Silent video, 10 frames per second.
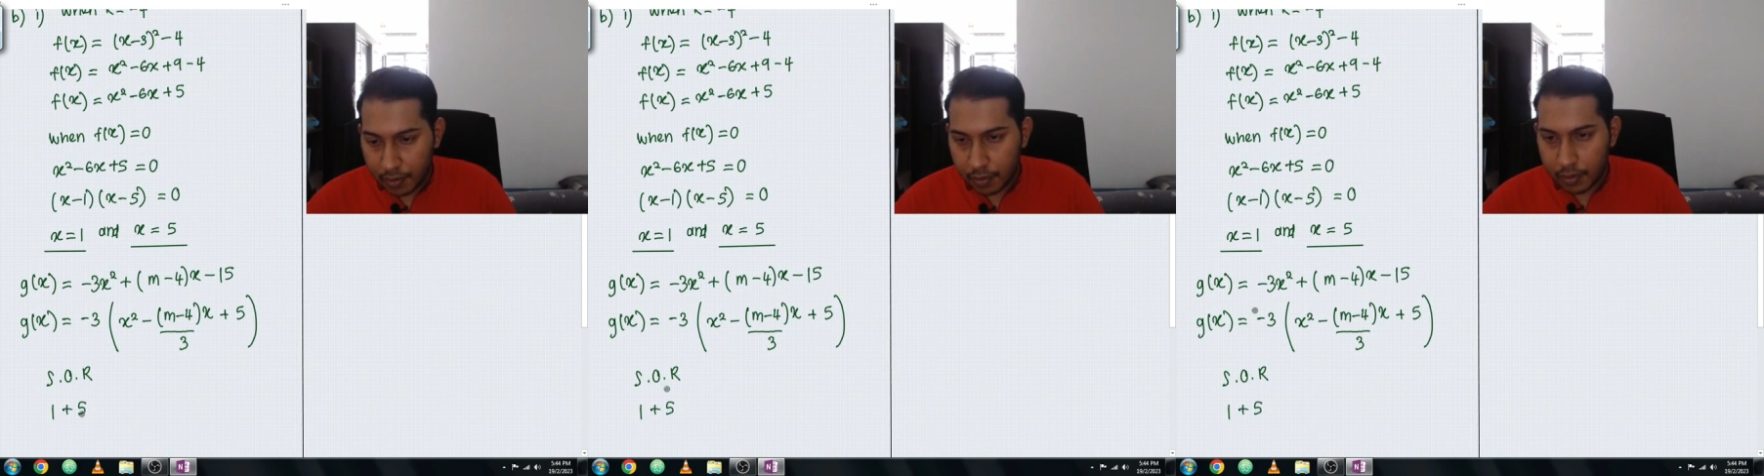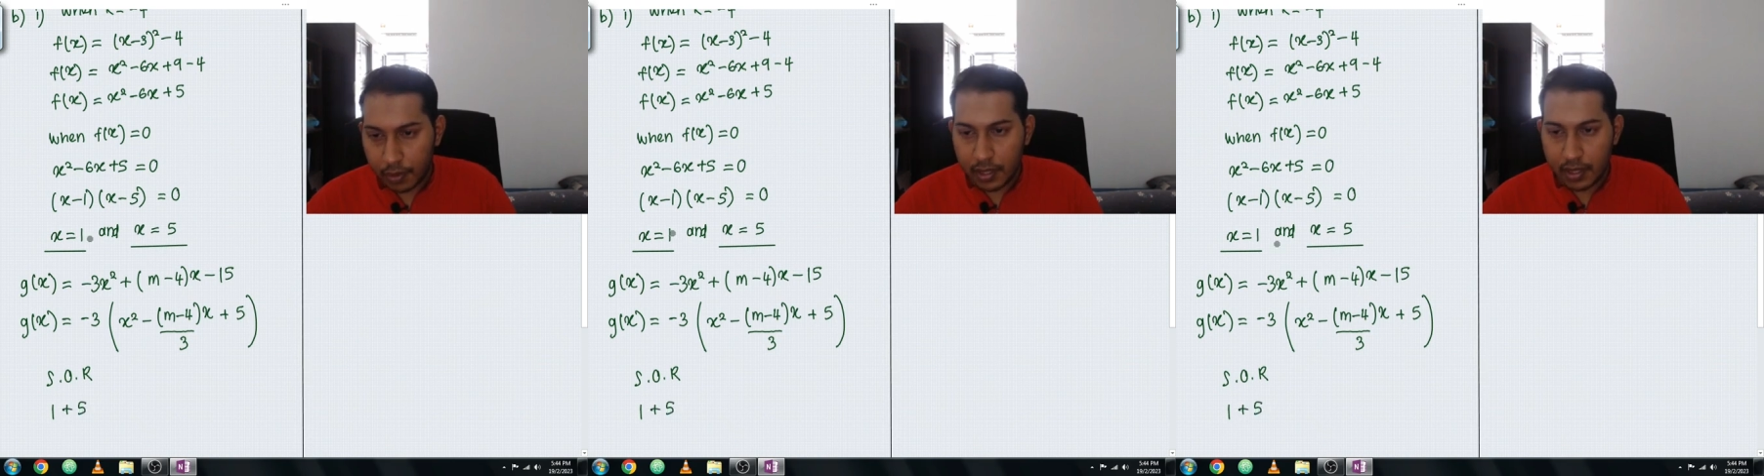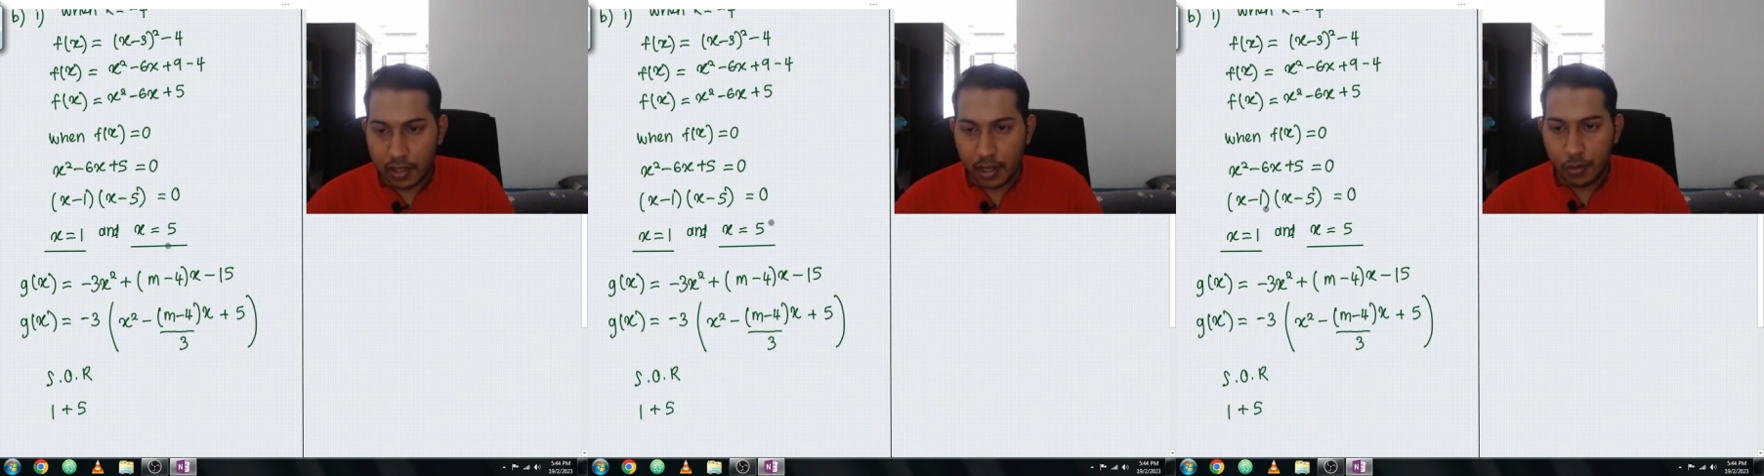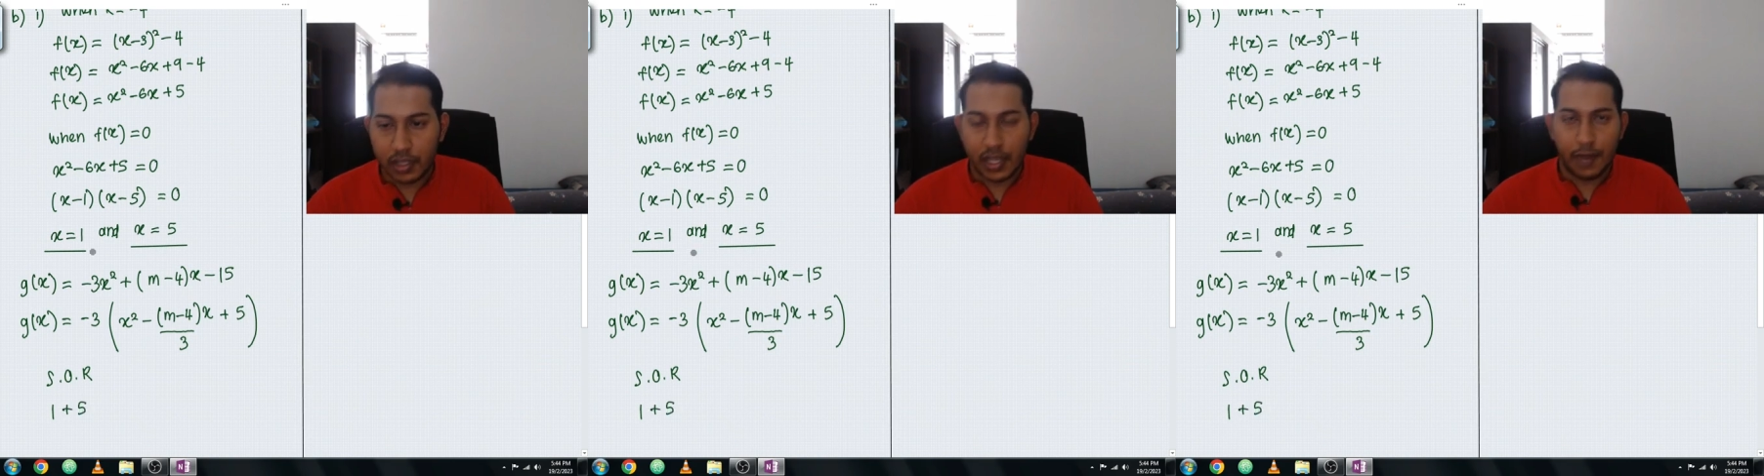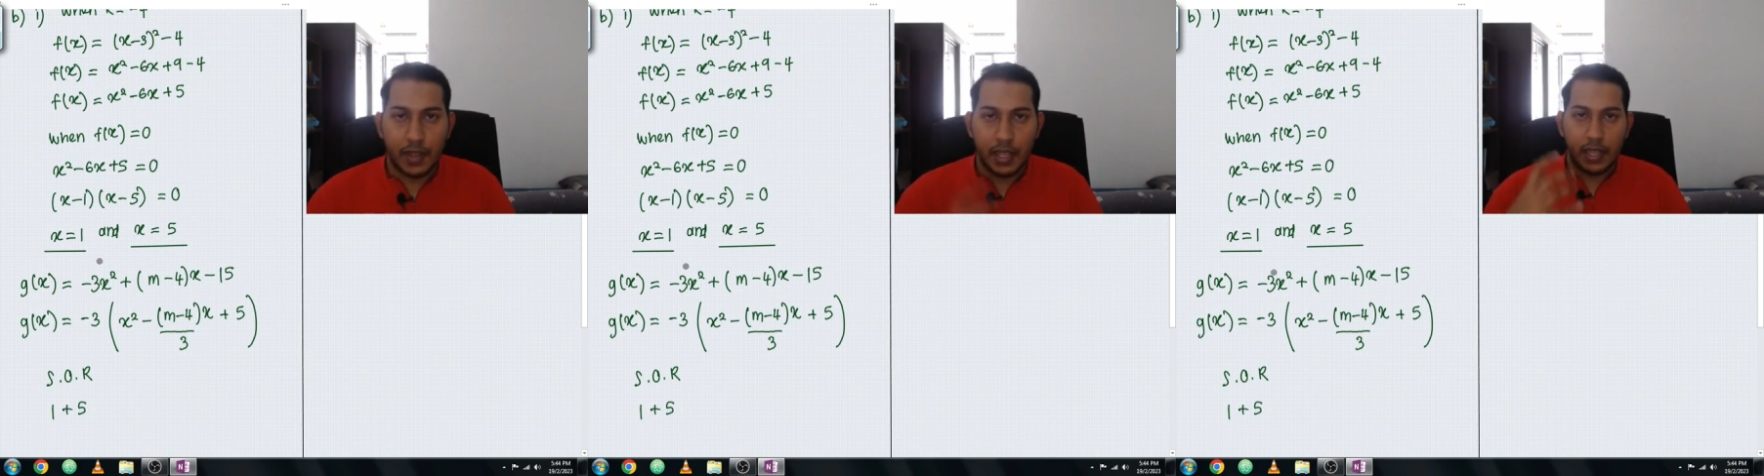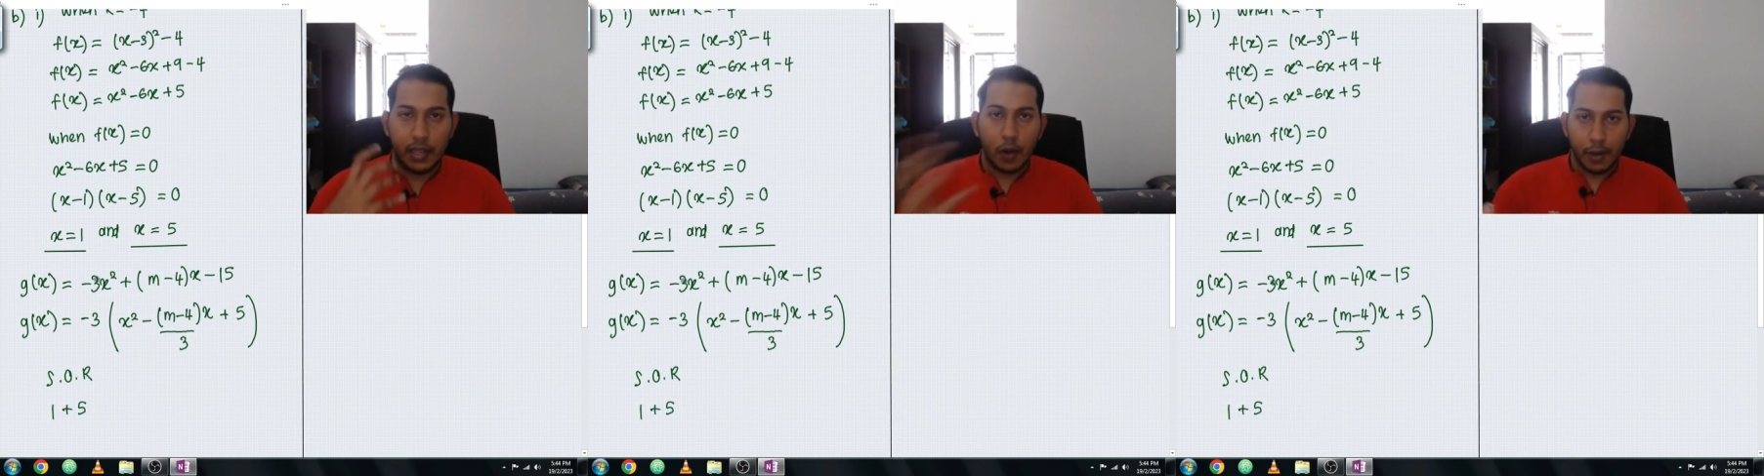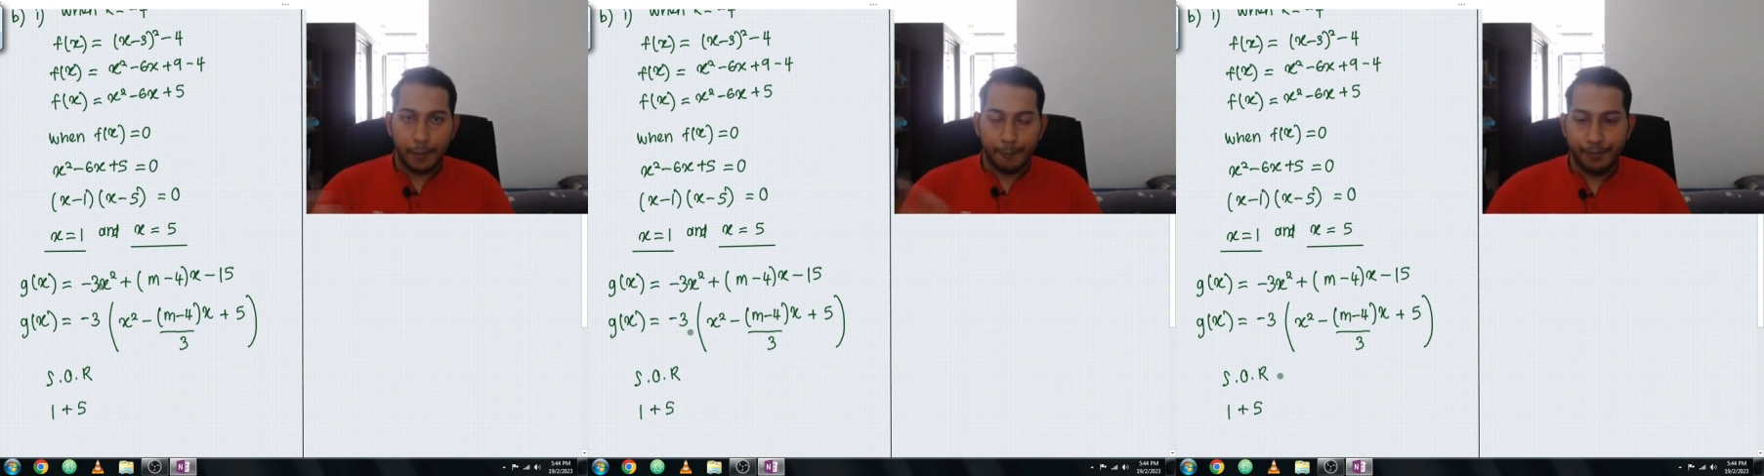So this is the roots that we got.